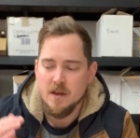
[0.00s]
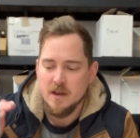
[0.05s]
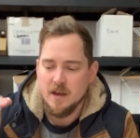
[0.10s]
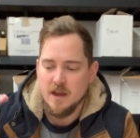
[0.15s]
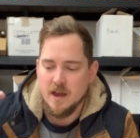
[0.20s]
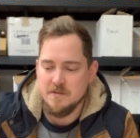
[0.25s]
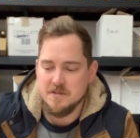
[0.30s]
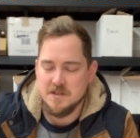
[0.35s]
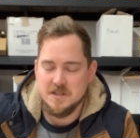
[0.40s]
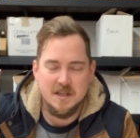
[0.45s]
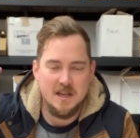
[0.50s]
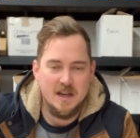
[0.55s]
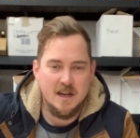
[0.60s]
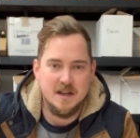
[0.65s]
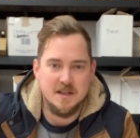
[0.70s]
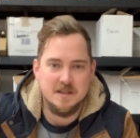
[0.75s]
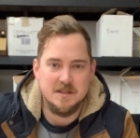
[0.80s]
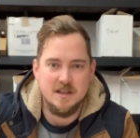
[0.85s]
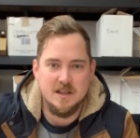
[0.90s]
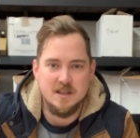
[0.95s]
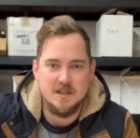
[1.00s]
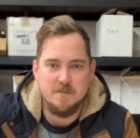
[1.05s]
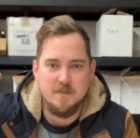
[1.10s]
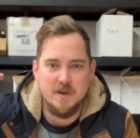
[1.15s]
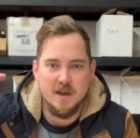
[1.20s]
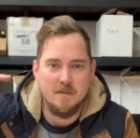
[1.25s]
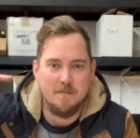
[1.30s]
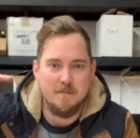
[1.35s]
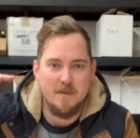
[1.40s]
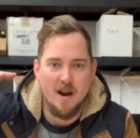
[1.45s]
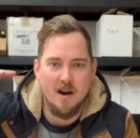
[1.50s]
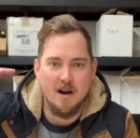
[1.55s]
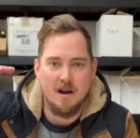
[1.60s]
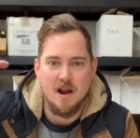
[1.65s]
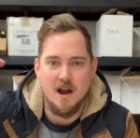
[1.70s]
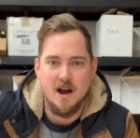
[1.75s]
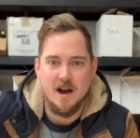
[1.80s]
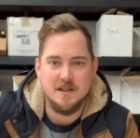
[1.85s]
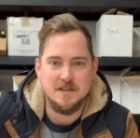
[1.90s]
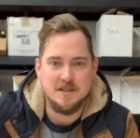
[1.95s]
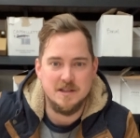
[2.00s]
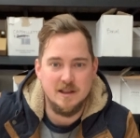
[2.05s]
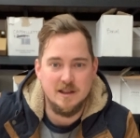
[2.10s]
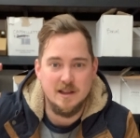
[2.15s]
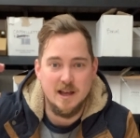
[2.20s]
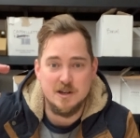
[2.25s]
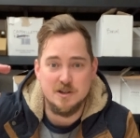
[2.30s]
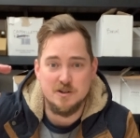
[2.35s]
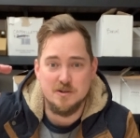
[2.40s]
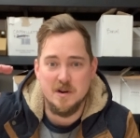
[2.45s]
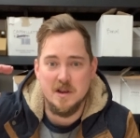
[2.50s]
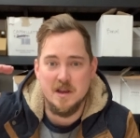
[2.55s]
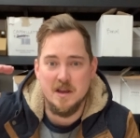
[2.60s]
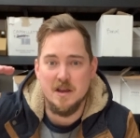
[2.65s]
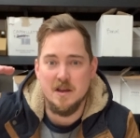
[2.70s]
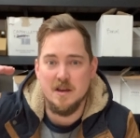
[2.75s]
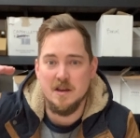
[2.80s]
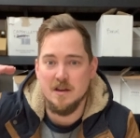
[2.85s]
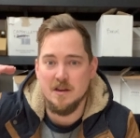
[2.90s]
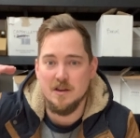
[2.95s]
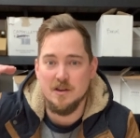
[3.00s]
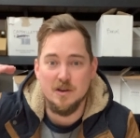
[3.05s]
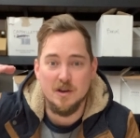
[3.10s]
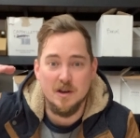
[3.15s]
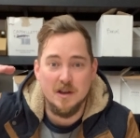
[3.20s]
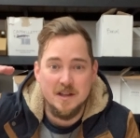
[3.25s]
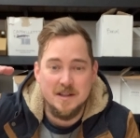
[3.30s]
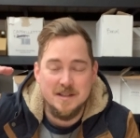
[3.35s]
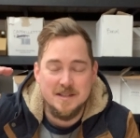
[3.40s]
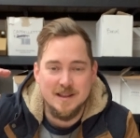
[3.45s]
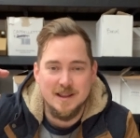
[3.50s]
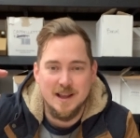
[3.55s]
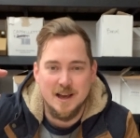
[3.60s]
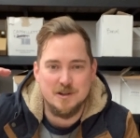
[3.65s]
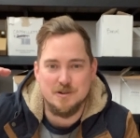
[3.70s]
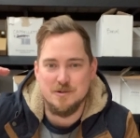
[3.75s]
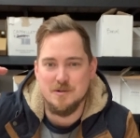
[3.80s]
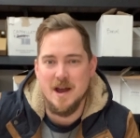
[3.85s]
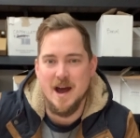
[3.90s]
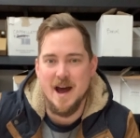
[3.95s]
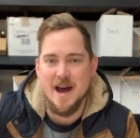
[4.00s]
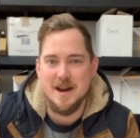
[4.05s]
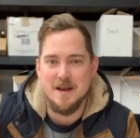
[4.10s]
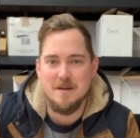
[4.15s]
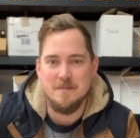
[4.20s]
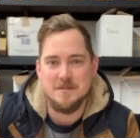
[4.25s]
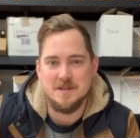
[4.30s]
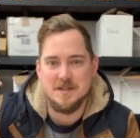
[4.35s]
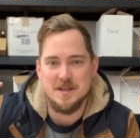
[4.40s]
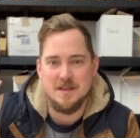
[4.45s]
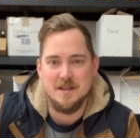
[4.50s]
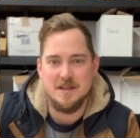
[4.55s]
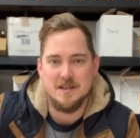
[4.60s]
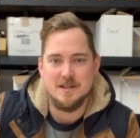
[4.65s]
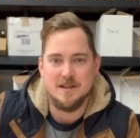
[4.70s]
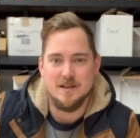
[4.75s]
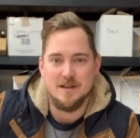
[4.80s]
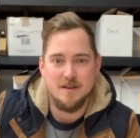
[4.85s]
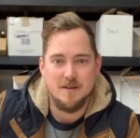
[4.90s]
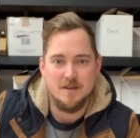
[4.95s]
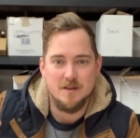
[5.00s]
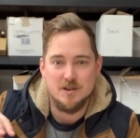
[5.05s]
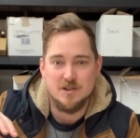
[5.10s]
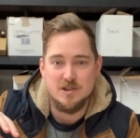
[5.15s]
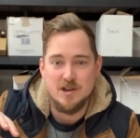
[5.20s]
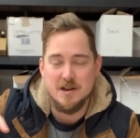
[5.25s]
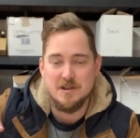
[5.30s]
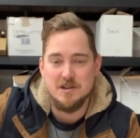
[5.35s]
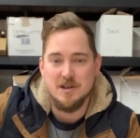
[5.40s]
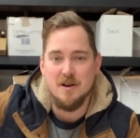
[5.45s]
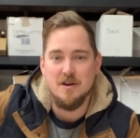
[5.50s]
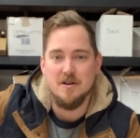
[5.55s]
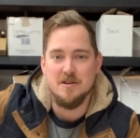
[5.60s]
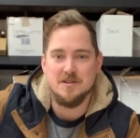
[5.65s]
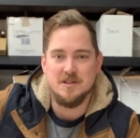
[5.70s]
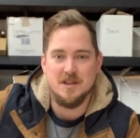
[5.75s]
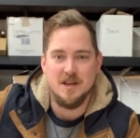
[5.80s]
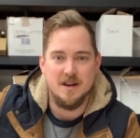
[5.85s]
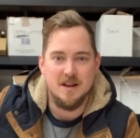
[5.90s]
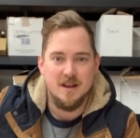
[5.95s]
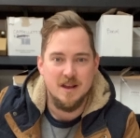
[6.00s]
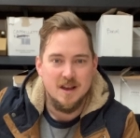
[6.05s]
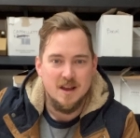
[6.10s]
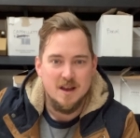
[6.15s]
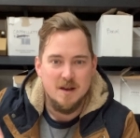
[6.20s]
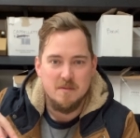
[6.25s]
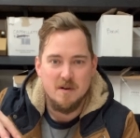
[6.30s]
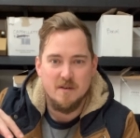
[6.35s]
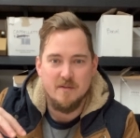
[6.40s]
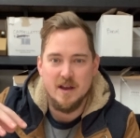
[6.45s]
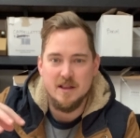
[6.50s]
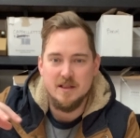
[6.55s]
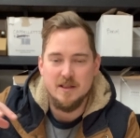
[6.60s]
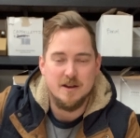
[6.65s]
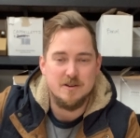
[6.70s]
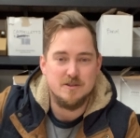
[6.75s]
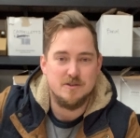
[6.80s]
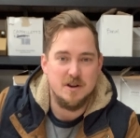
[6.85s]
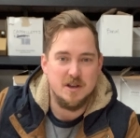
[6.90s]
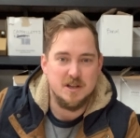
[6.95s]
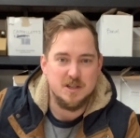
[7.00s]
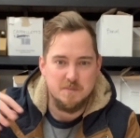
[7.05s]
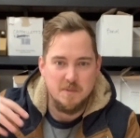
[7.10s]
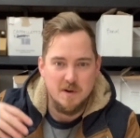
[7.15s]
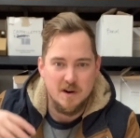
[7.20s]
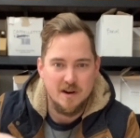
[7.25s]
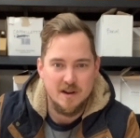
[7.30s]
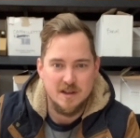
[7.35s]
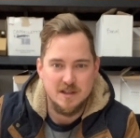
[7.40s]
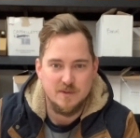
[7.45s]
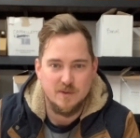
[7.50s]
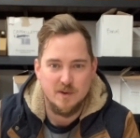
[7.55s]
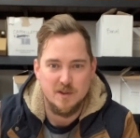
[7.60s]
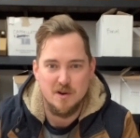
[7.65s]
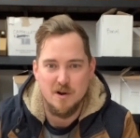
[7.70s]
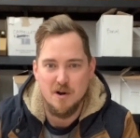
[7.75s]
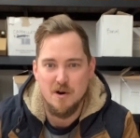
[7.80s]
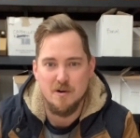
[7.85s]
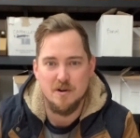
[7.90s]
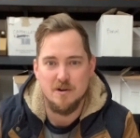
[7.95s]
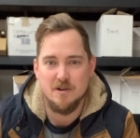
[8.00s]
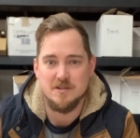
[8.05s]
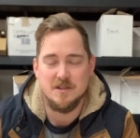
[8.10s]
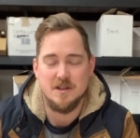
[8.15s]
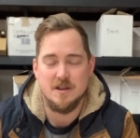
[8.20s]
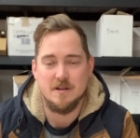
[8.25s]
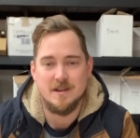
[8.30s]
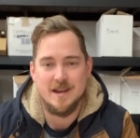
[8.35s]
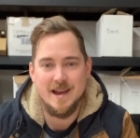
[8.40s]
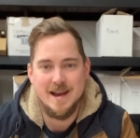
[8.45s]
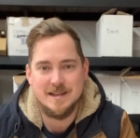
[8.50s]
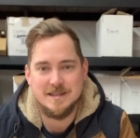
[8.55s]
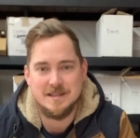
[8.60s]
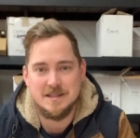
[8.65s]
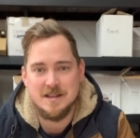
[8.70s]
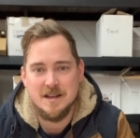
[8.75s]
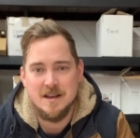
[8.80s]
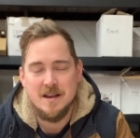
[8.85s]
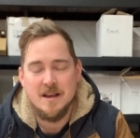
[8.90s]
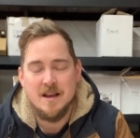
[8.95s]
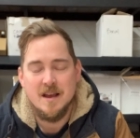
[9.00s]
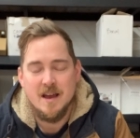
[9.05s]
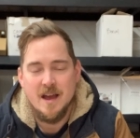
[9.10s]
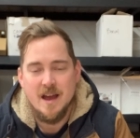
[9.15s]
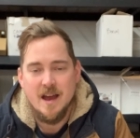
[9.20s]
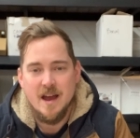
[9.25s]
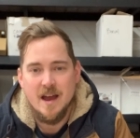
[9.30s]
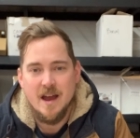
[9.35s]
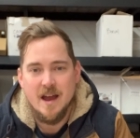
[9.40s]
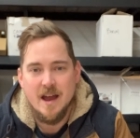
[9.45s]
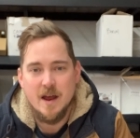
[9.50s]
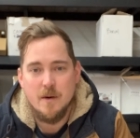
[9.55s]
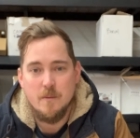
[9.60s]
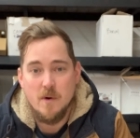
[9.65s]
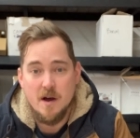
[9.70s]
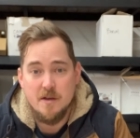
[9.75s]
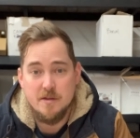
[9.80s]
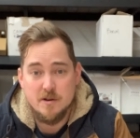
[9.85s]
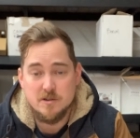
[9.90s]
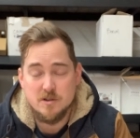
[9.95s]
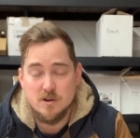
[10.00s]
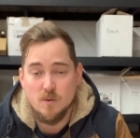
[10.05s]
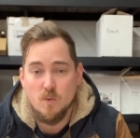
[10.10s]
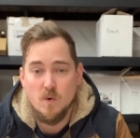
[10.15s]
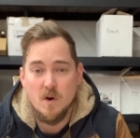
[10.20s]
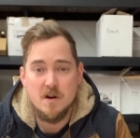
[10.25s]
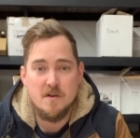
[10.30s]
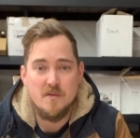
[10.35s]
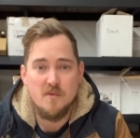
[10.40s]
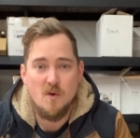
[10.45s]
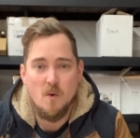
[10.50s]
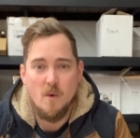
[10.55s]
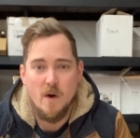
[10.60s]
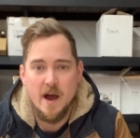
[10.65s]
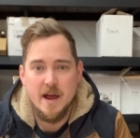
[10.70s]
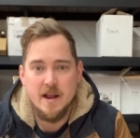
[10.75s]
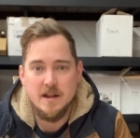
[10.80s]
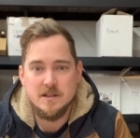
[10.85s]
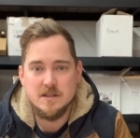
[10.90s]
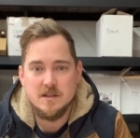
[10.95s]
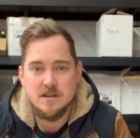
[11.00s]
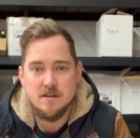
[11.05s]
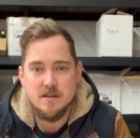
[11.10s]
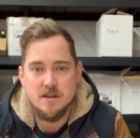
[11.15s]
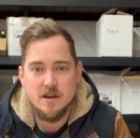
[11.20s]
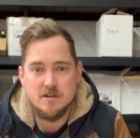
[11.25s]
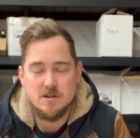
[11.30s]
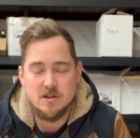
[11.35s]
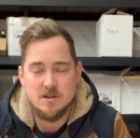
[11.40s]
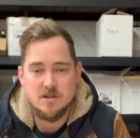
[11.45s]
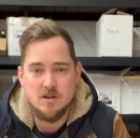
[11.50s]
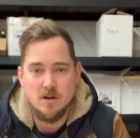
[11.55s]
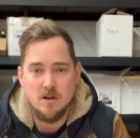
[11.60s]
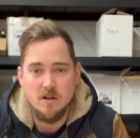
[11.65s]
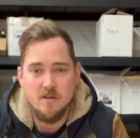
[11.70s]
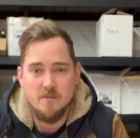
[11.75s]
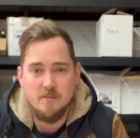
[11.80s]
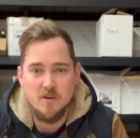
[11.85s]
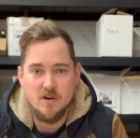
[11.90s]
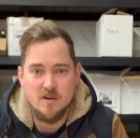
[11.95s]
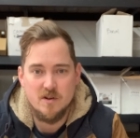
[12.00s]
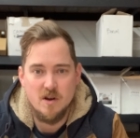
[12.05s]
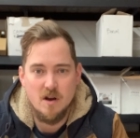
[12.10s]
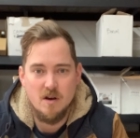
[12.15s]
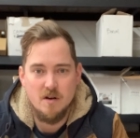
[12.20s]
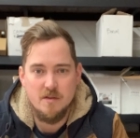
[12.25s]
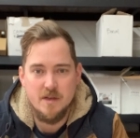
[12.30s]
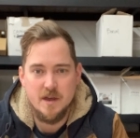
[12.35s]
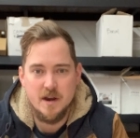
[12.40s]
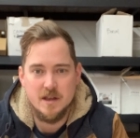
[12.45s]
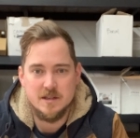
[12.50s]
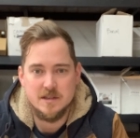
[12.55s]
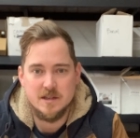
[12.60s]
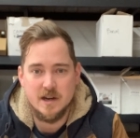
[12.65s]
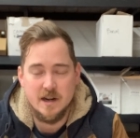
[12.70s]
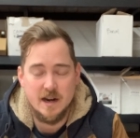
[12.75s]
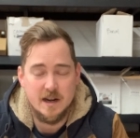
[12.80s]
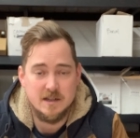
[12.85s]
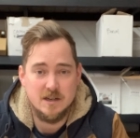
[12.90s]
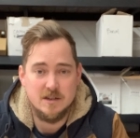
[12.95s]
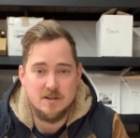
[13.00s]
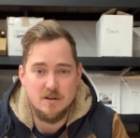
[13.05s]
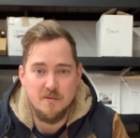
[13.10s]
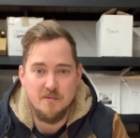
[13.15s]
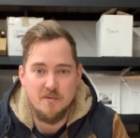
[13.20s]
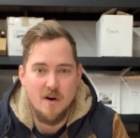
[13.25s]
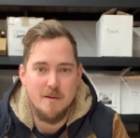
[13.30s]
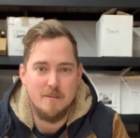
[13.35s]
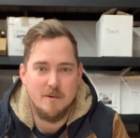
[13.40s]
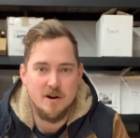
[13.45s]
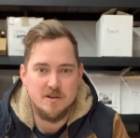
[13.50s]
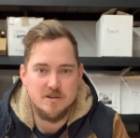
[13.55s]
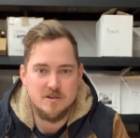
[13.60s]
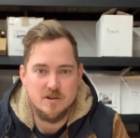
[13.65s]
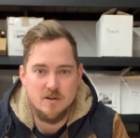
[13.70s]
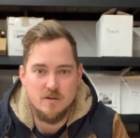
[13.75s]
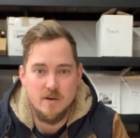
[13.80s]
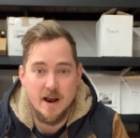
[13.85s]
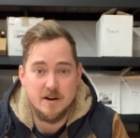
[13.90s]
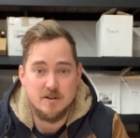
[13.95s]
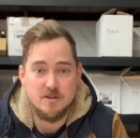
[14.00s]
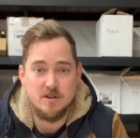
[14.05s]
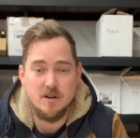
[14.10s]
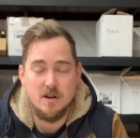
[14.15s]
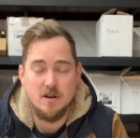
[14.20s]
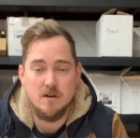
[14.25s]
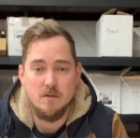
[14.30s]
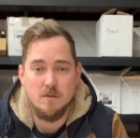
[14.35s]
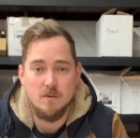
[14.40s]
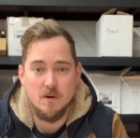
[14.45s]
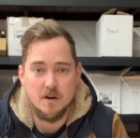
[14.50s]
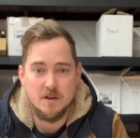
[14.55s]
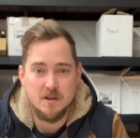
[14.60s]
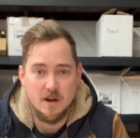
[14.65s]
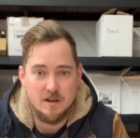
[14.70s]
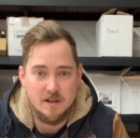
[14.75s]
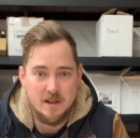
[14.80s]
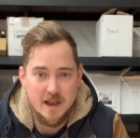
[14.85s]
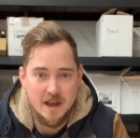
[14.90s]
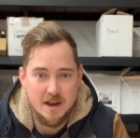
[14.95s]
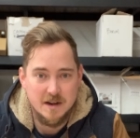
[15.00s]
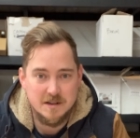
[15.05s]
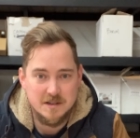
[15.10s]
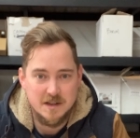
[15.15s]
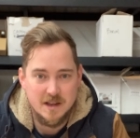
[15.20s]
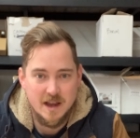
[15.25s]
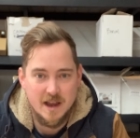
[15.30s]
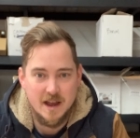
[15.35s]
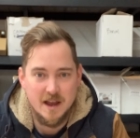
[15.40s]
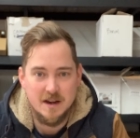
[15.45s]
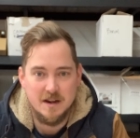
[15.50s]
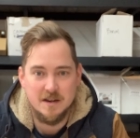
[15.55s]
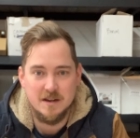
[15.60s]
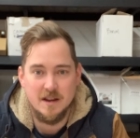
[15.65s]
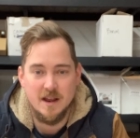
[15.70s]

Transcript: kind of seen as these big paragons and luxury goods and luxury items, and these chateaus that provide luxury experience for their owners and their guests. And while those are wonderful wines, there's a soul of Bordeaux that is connected to farmers who actually work their land and